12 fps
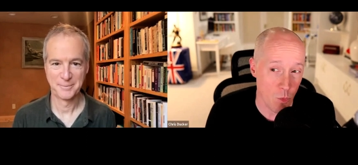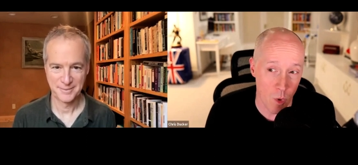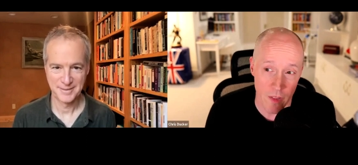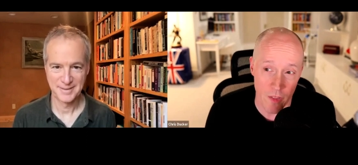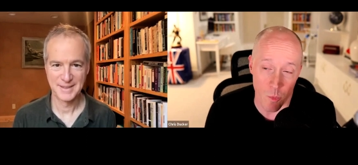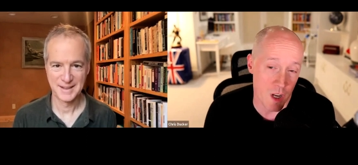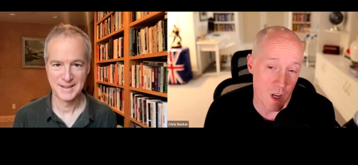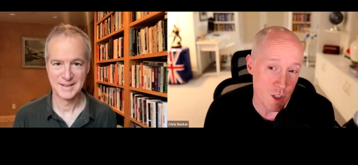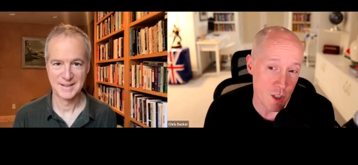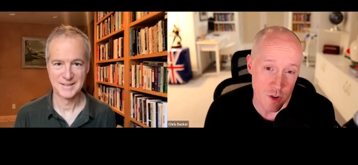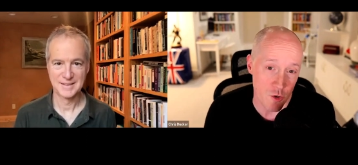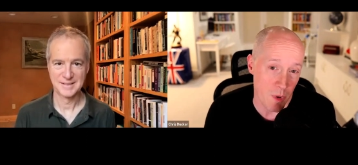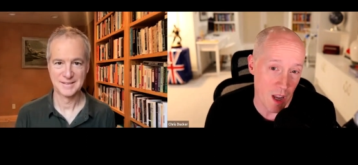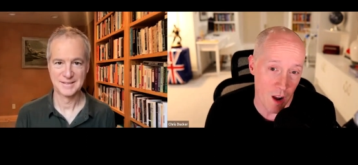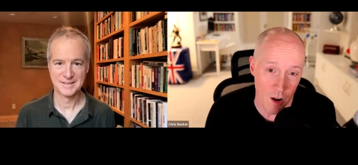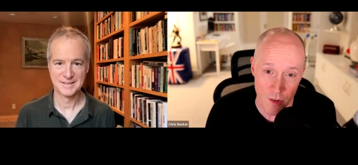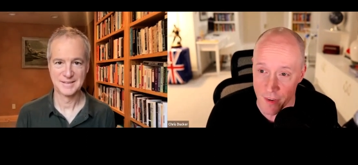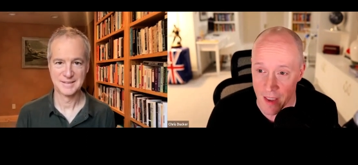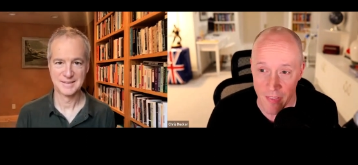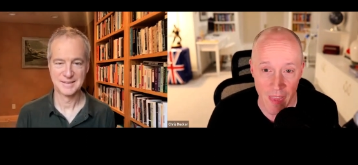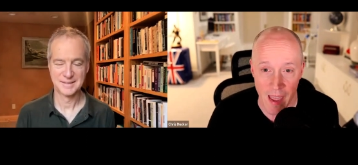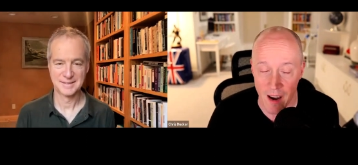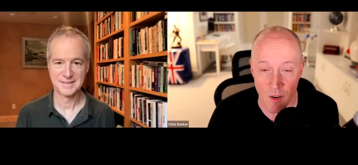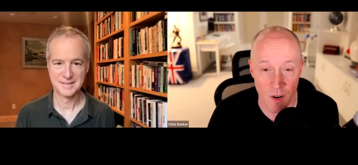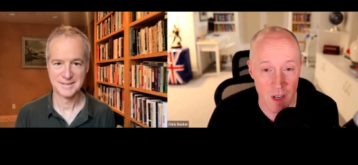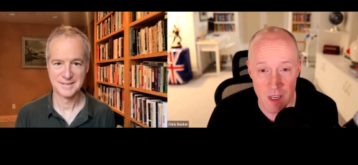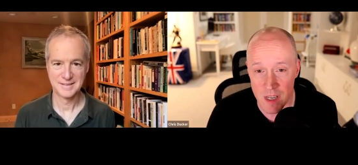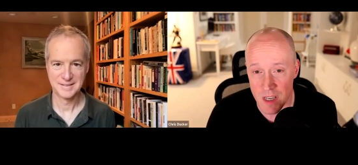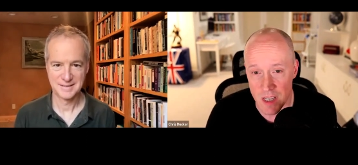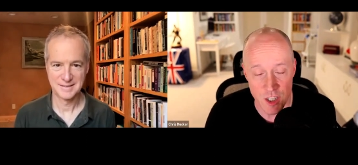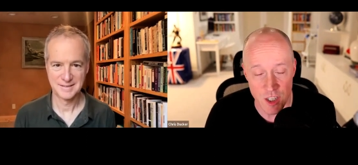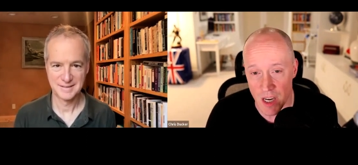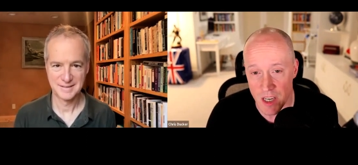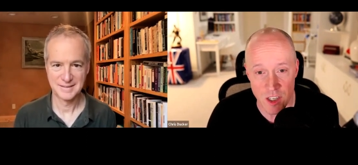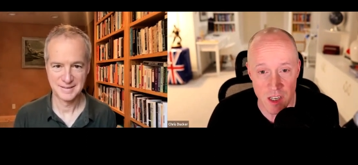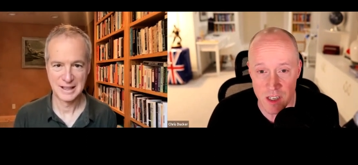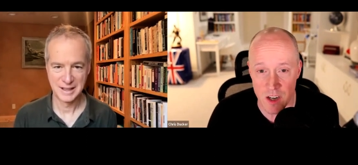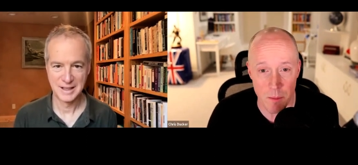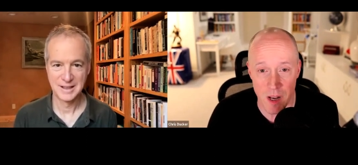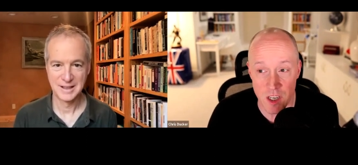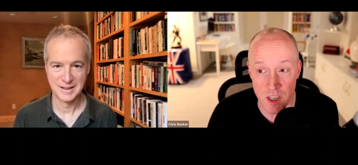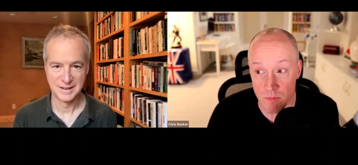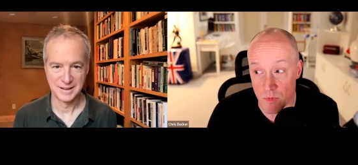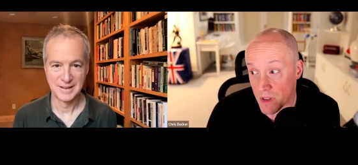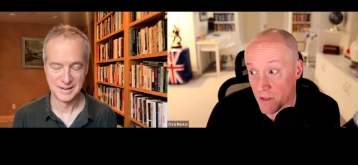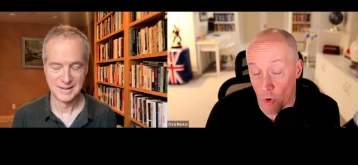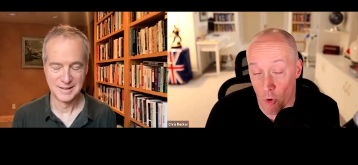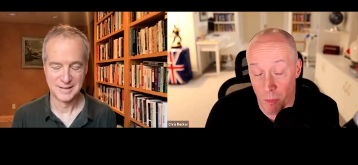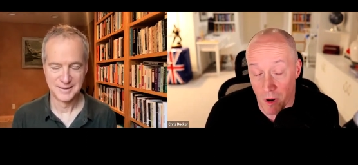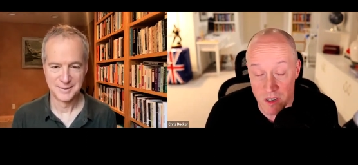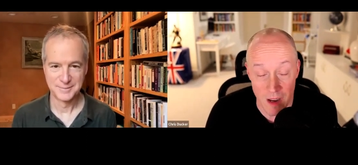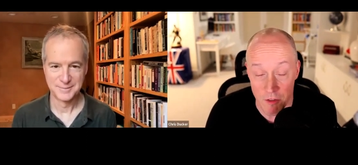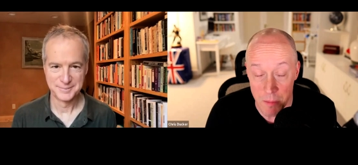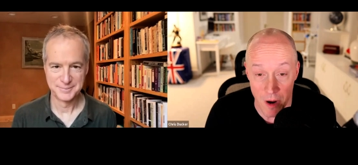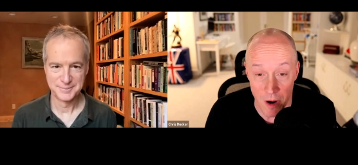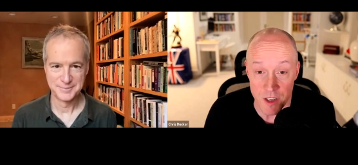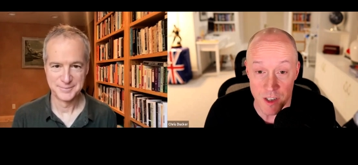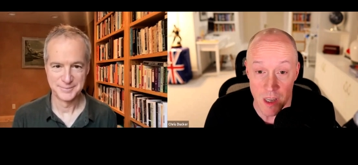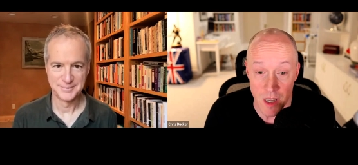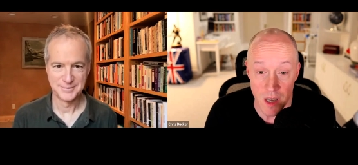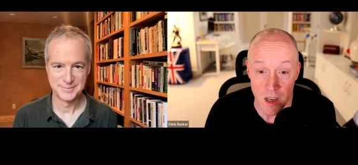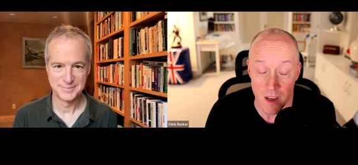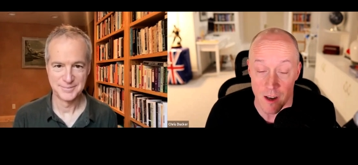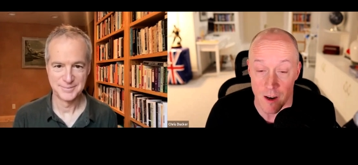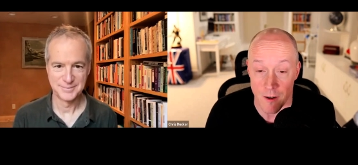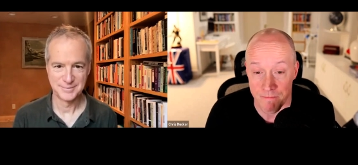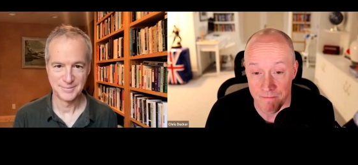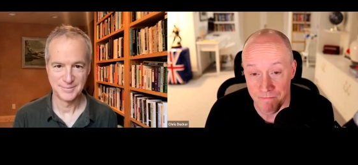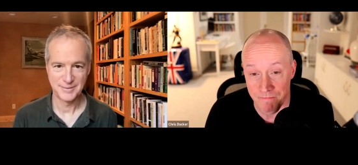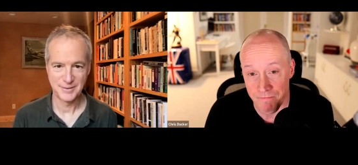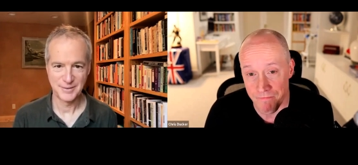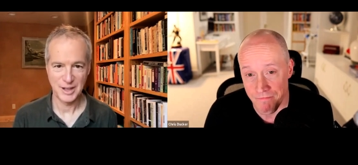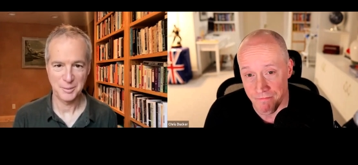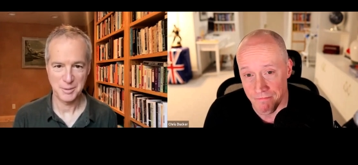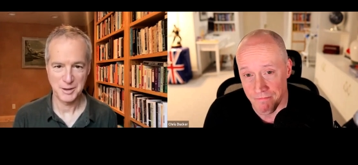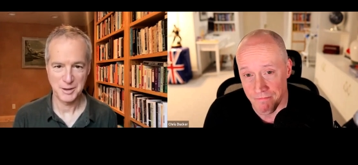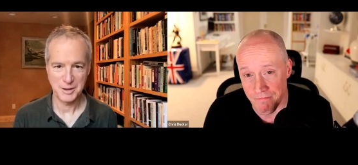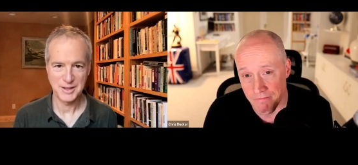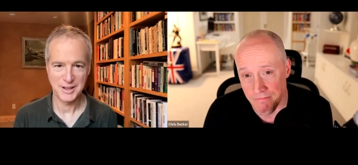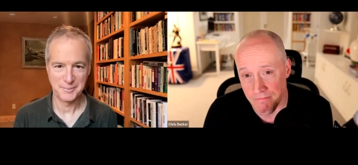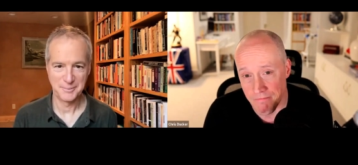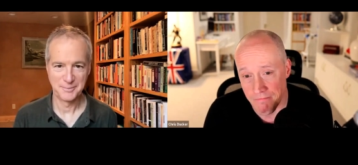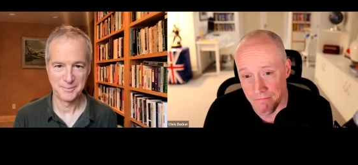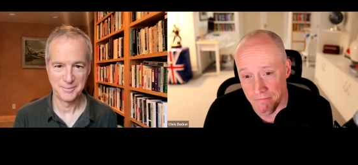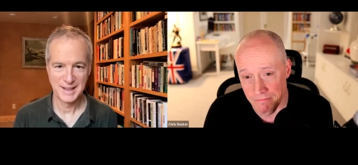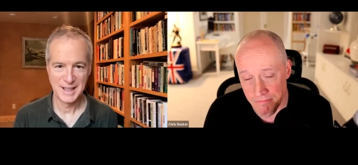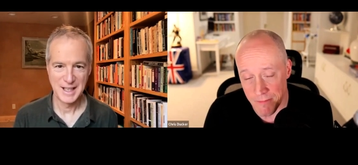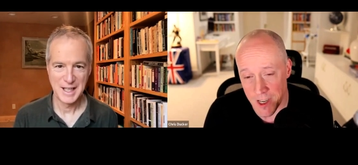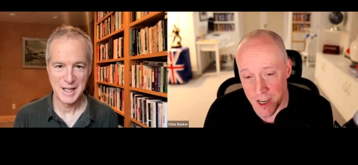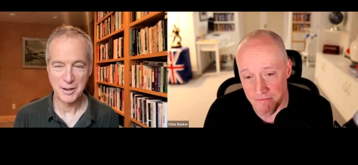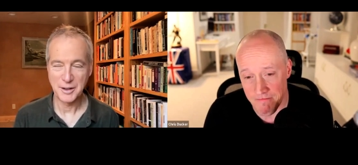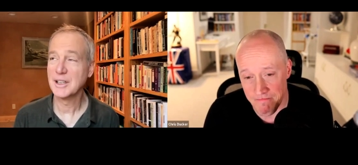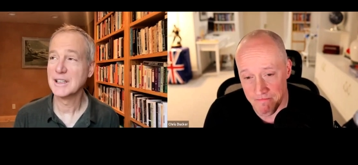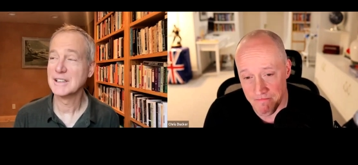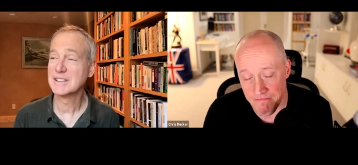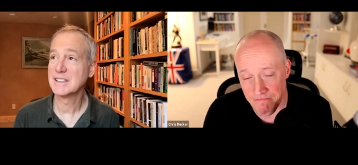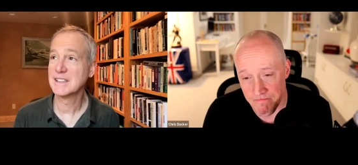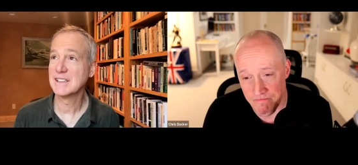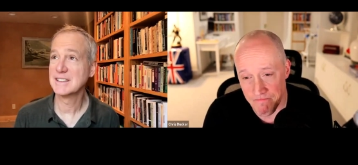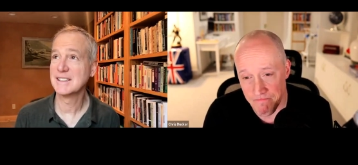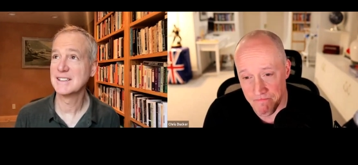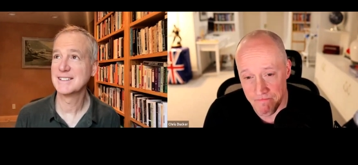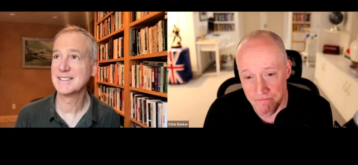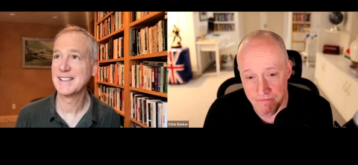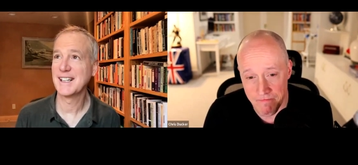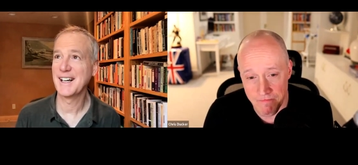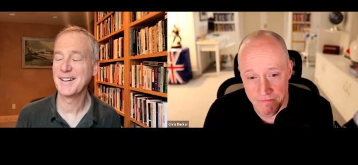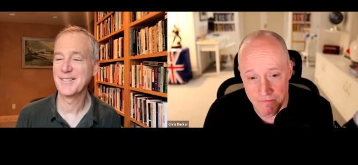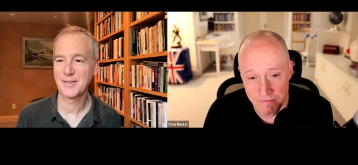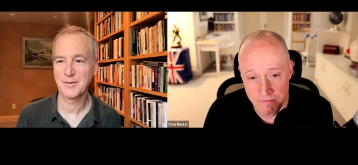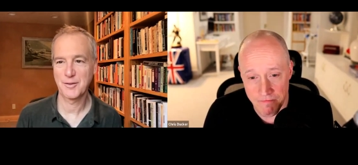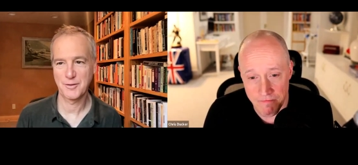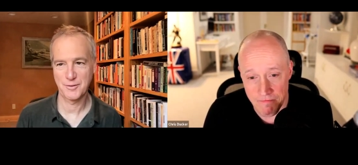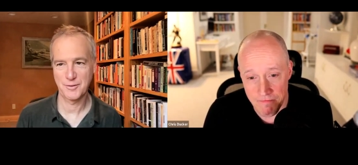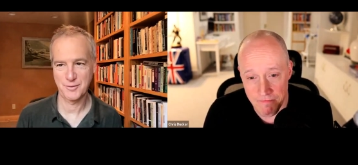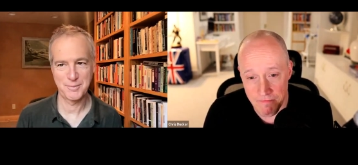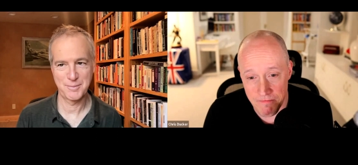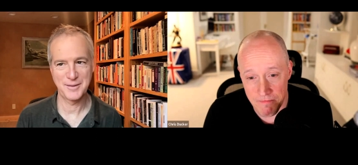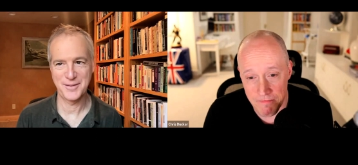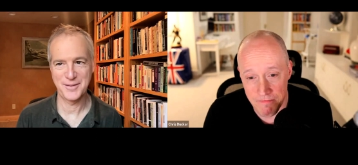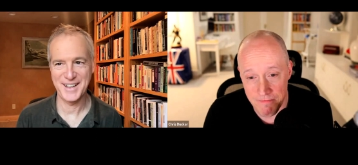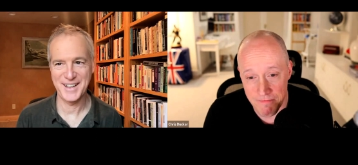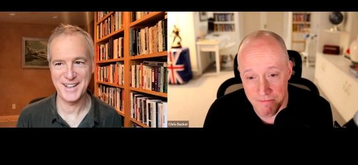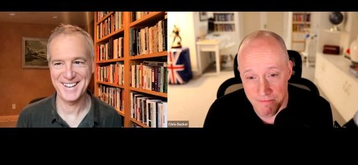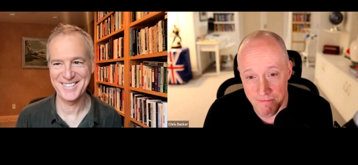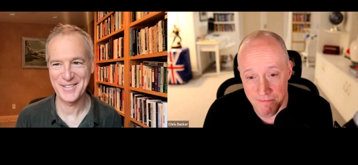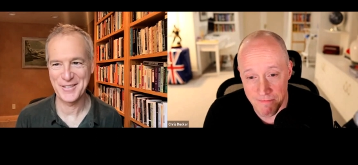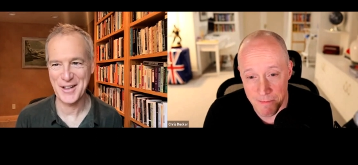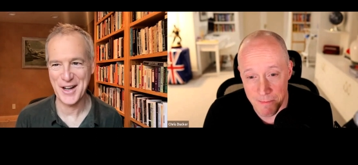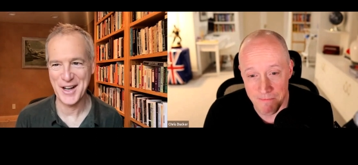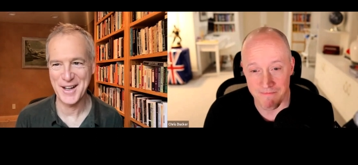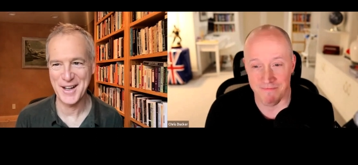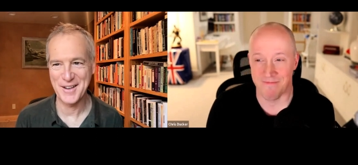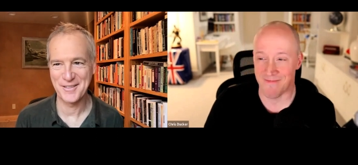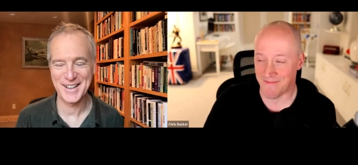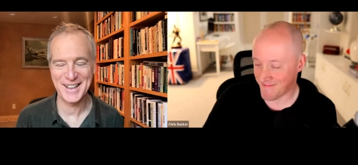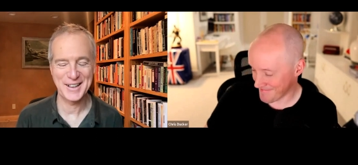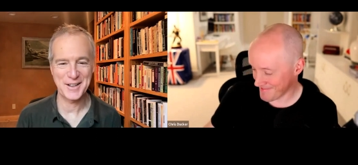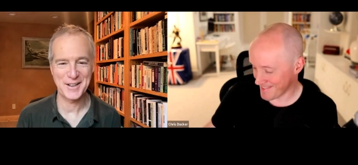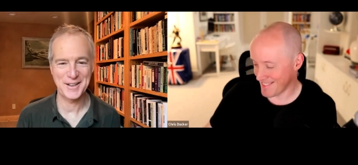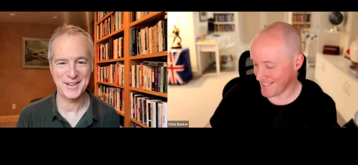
Speaker 1: that we're consuming content now is changing so much with almost every passing year. You know,
Speaker 2: hundred percent. Yeah. Well, Chris, this has uh, been fun. We've gone way longer